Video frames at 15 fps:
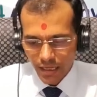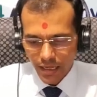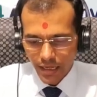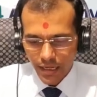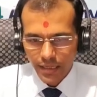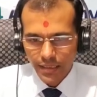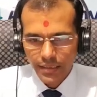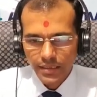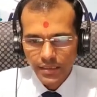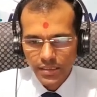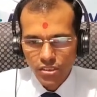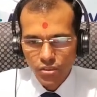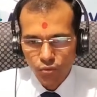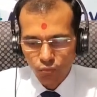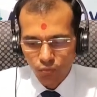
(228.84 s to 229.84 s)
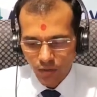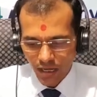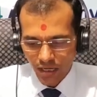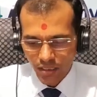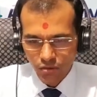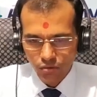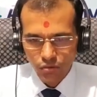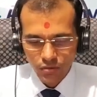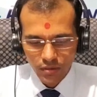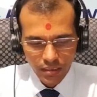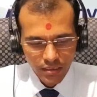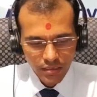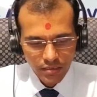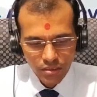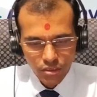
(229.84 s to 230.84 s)
and its value
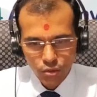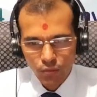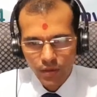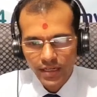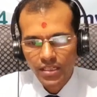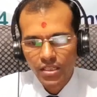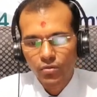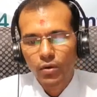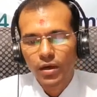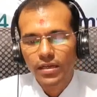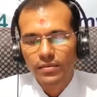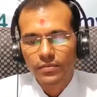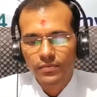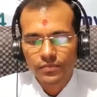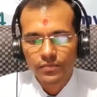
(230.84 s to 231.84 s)
is 21.